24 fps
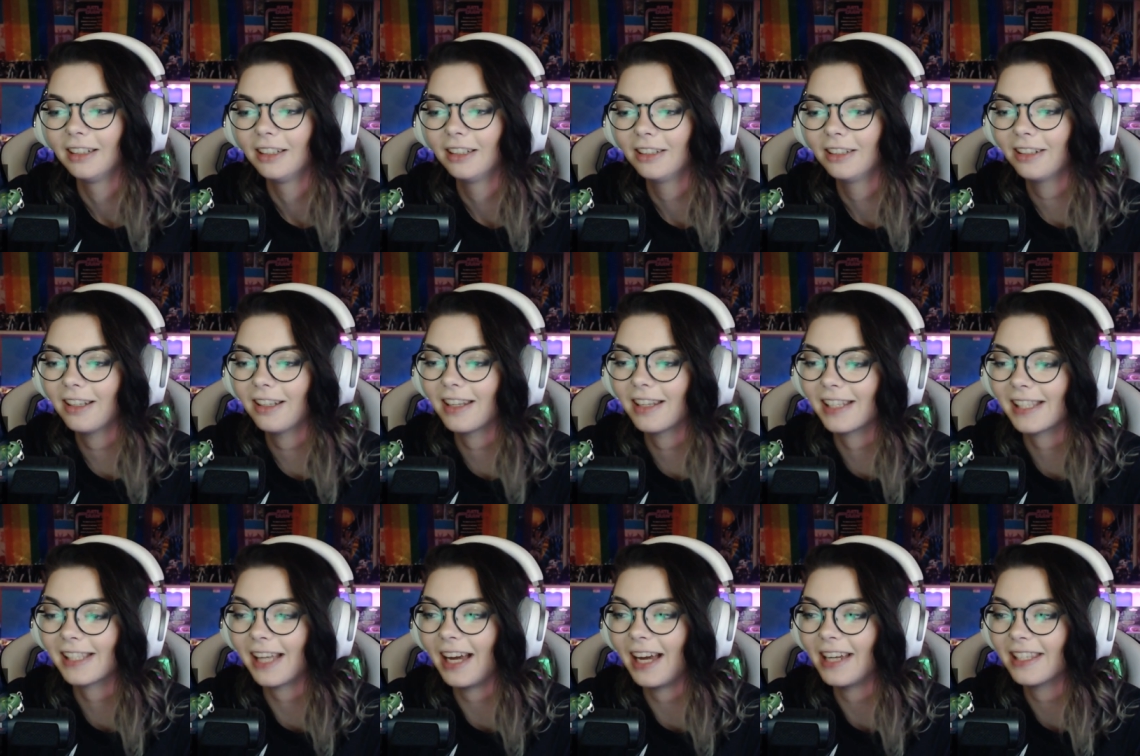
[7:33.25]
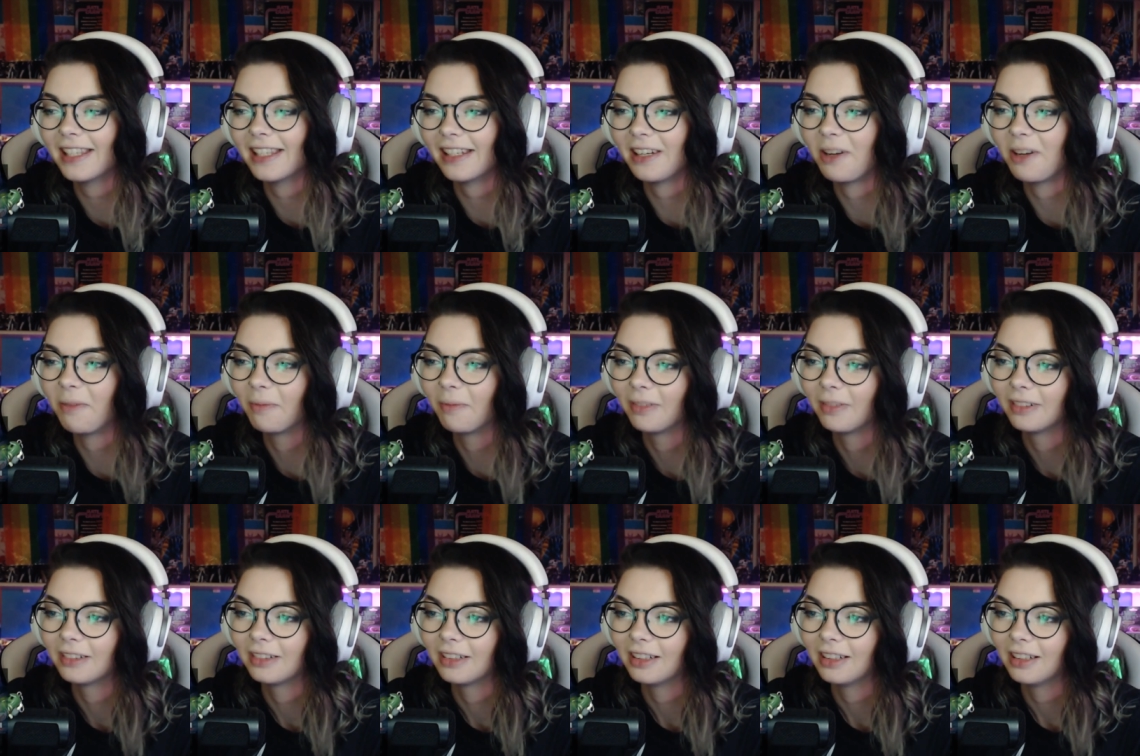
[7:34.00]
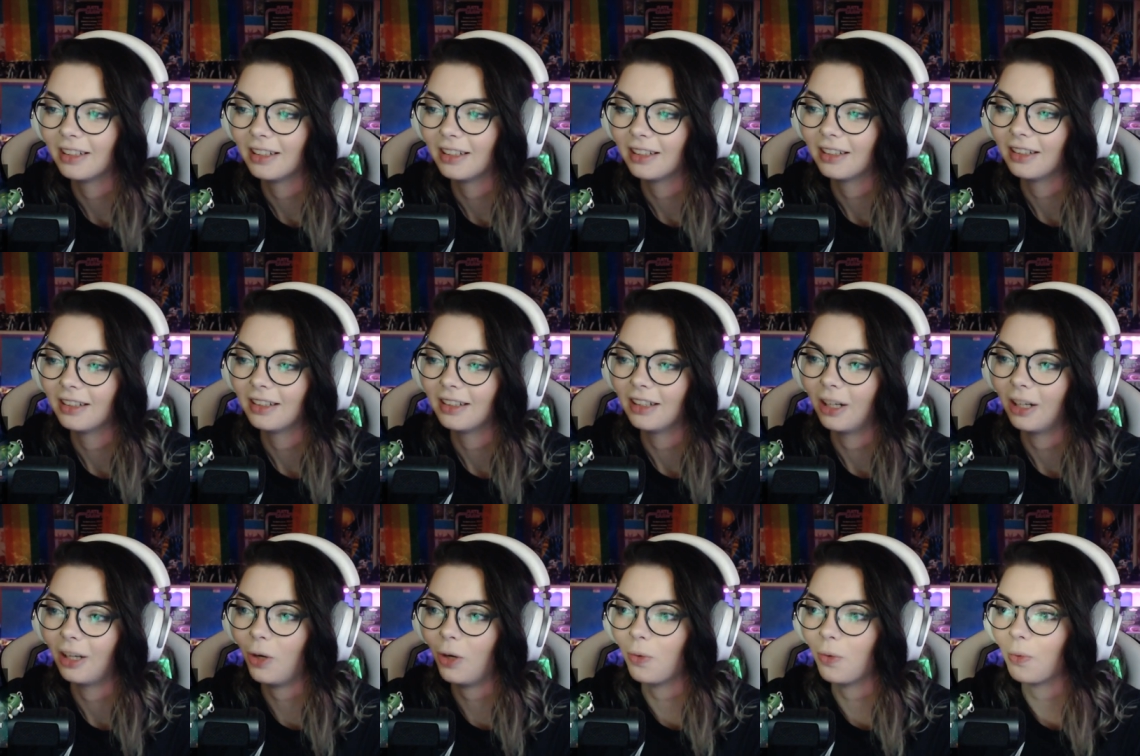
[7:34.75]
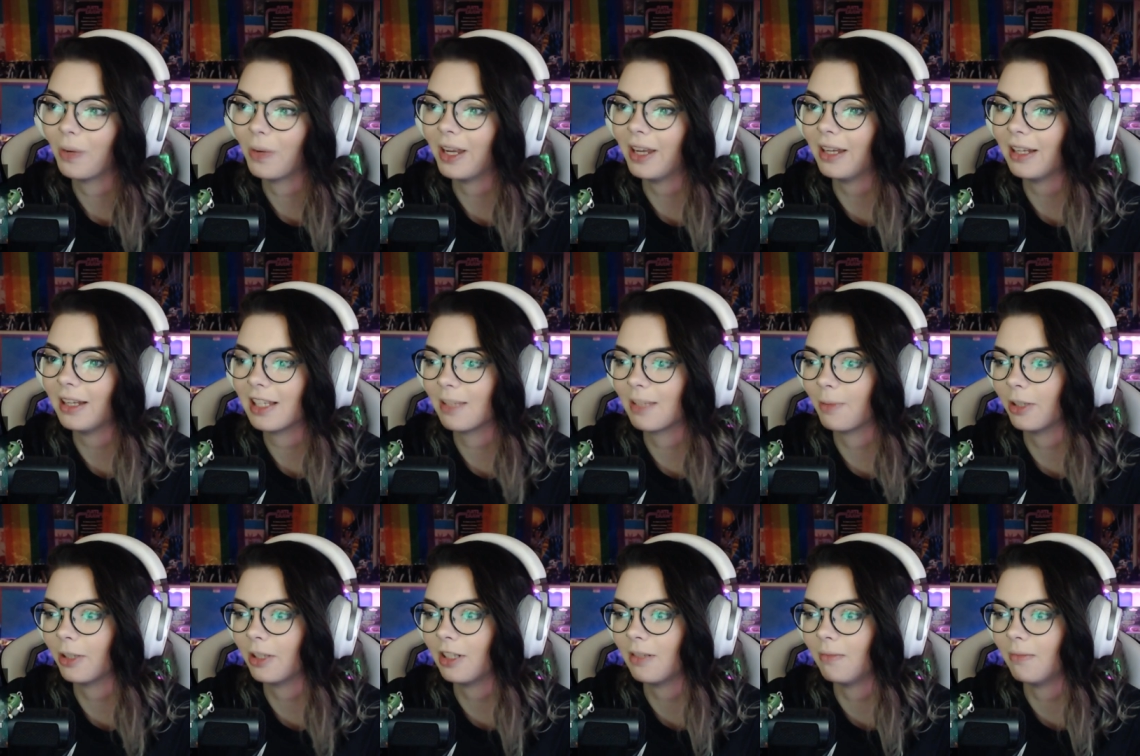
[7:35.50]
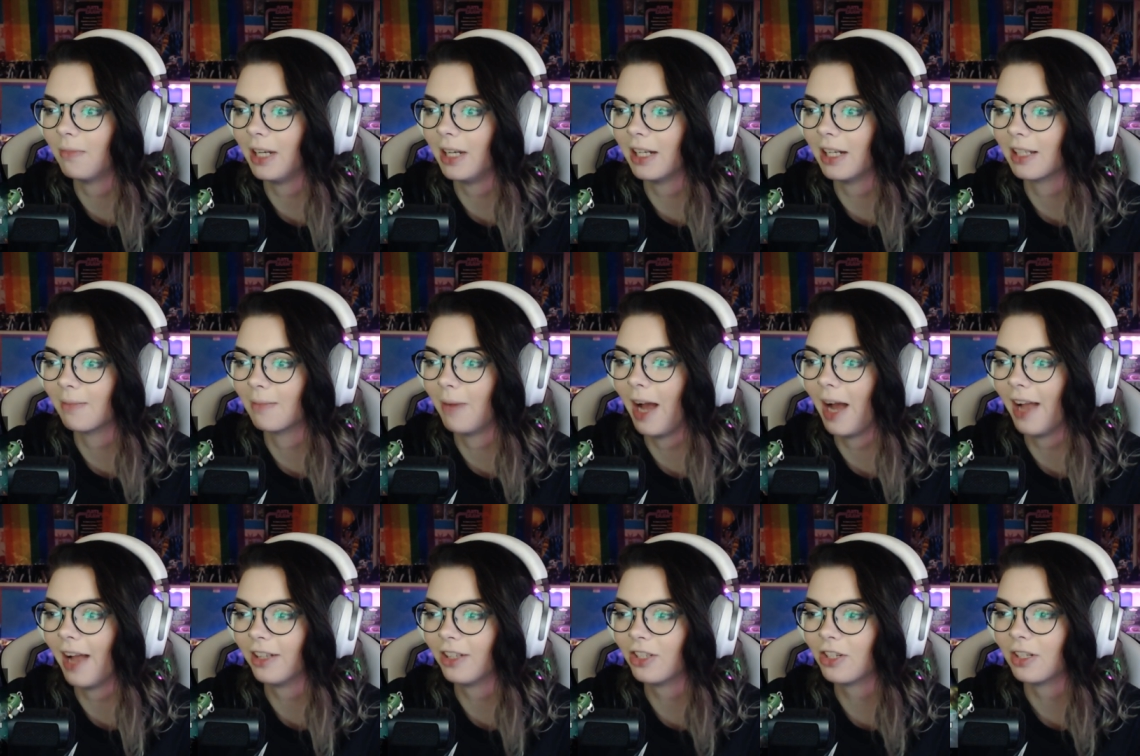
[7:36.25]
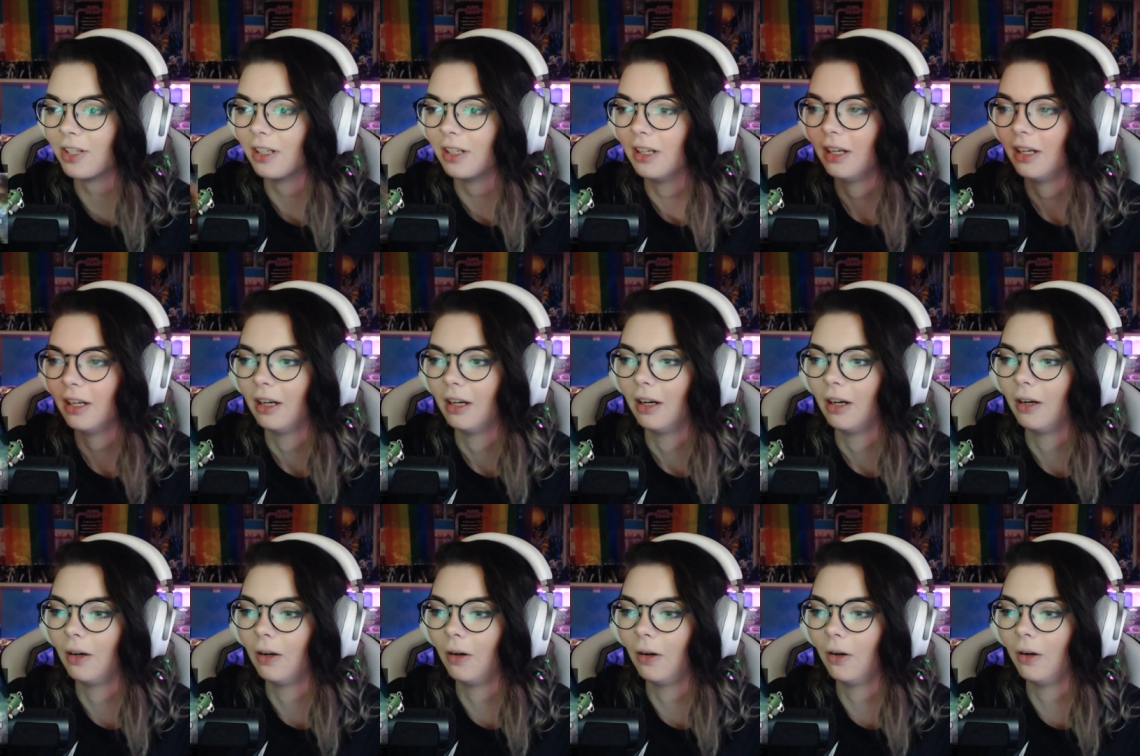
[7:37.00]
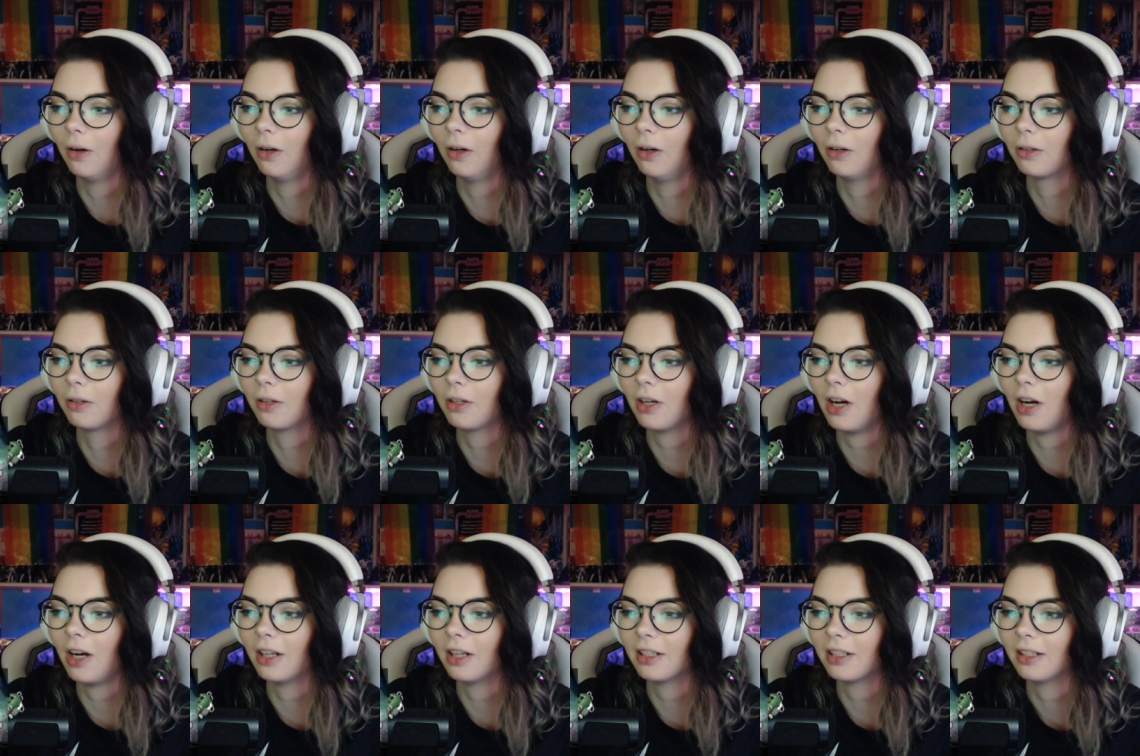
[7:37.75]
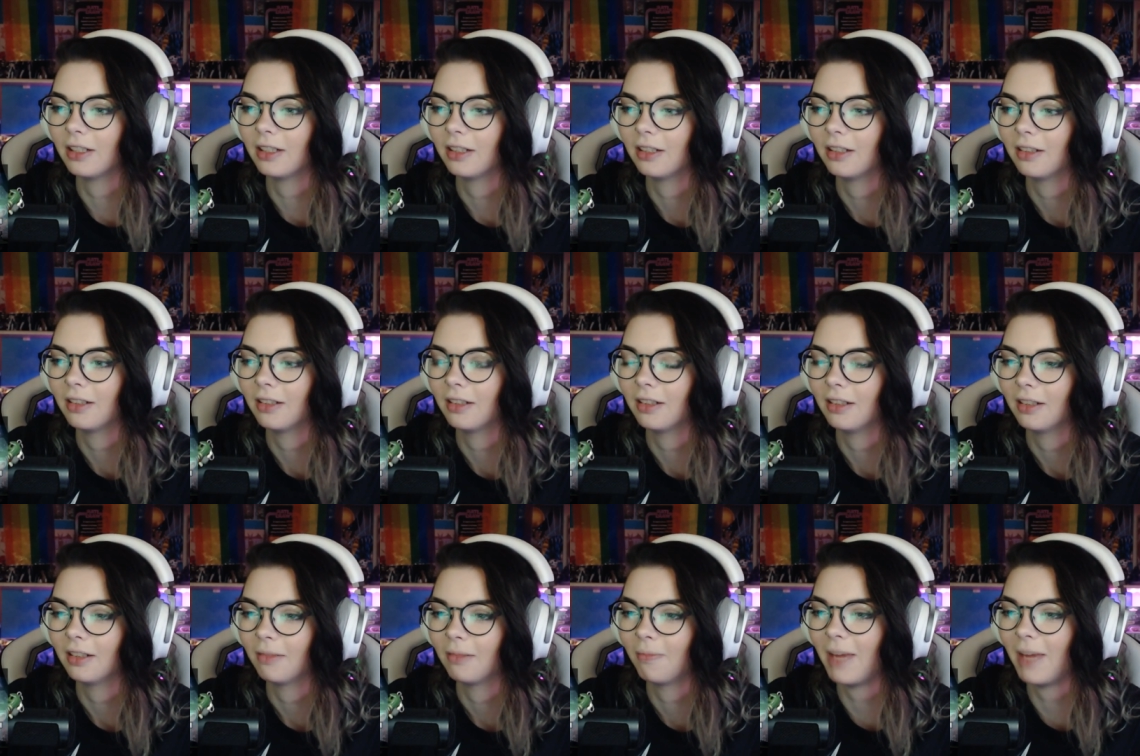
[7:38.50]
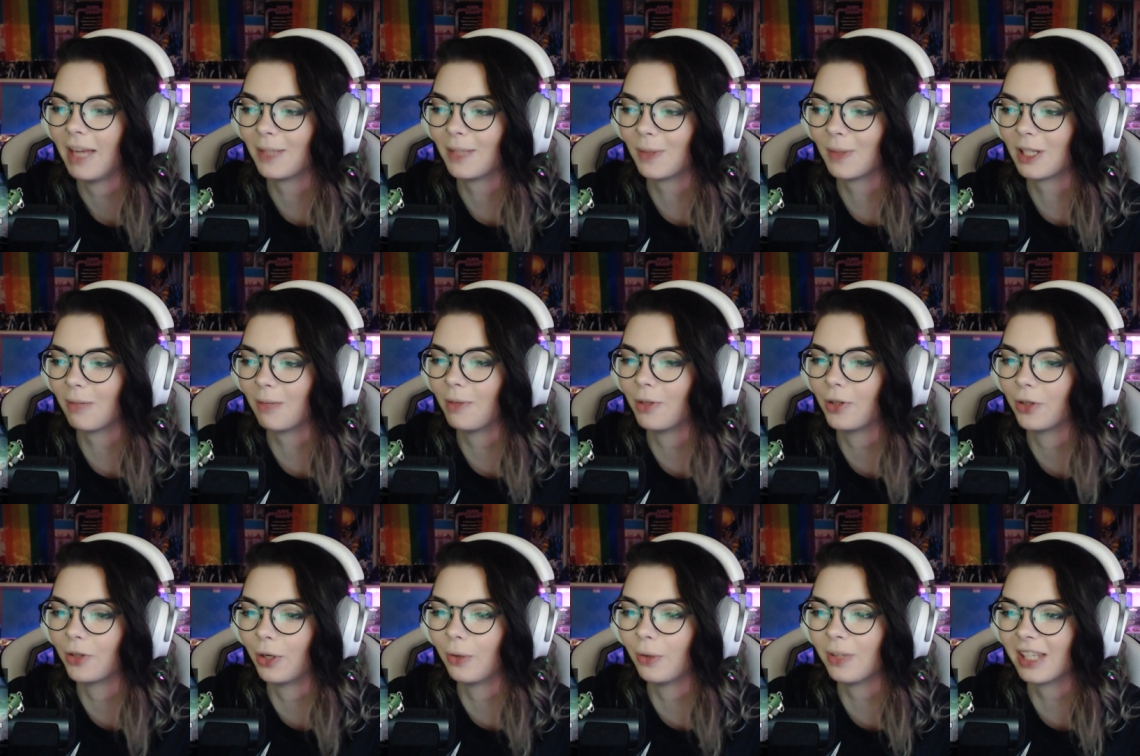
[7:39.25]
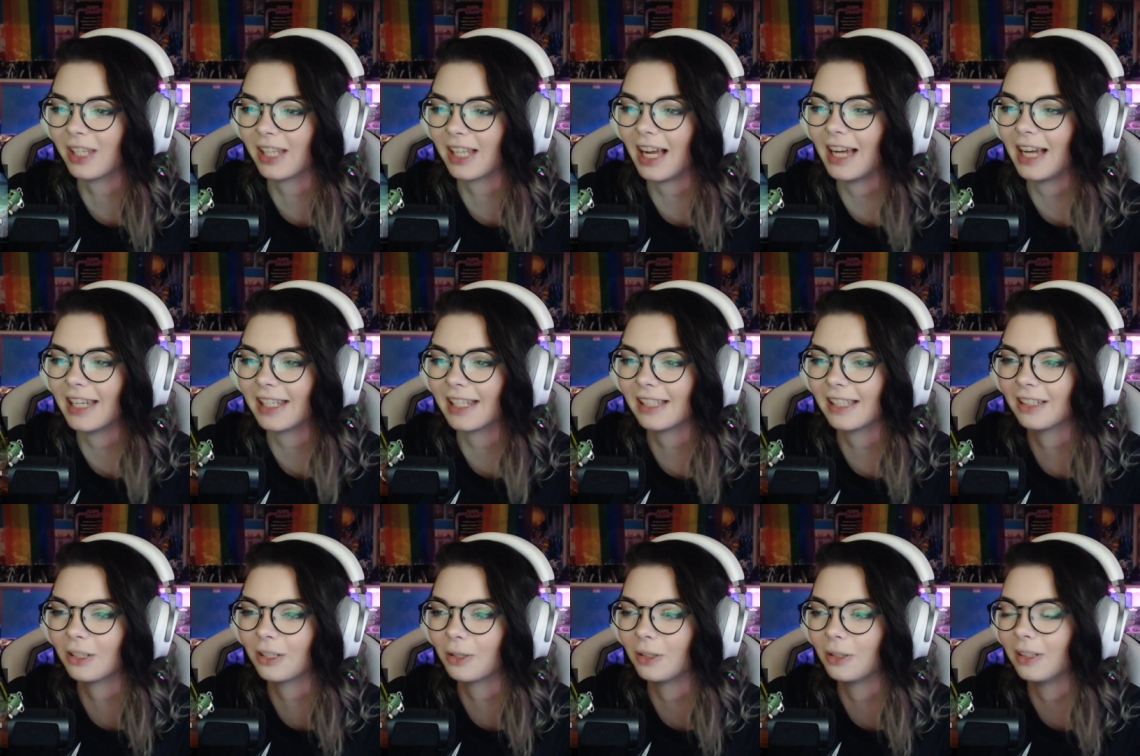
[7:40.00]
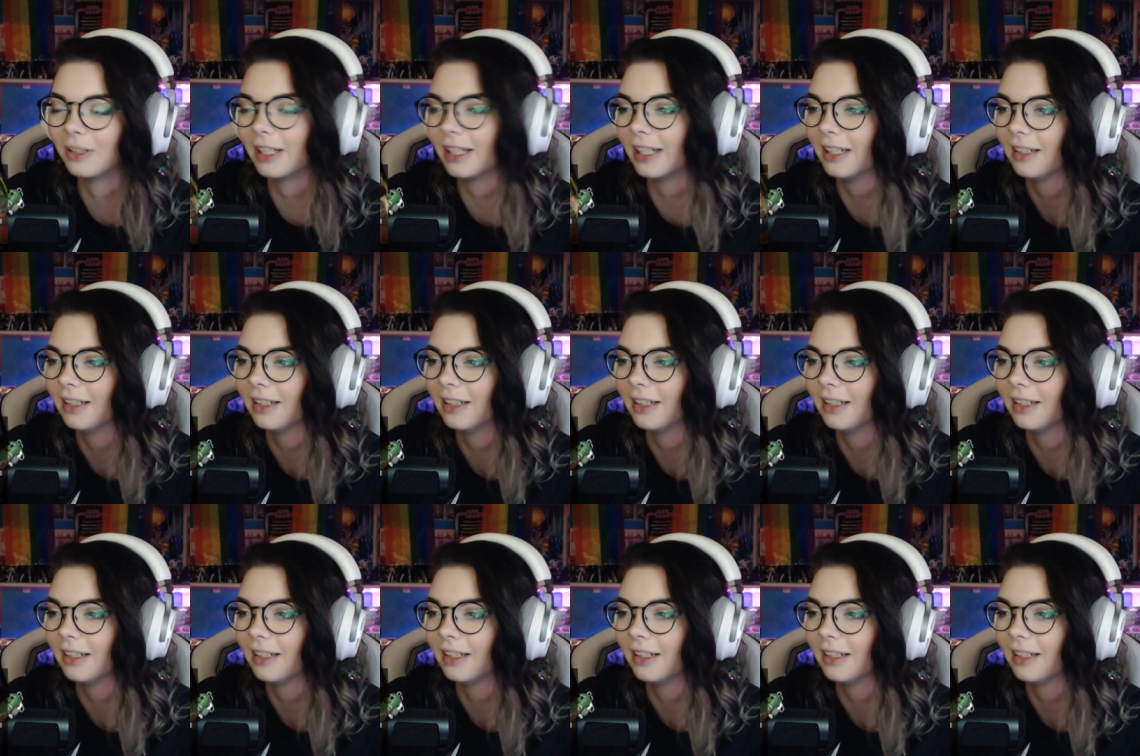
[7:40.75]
Look size him. Oh, wait, he's about to meet his match. Oh, God. Mess with someone your own size, literally.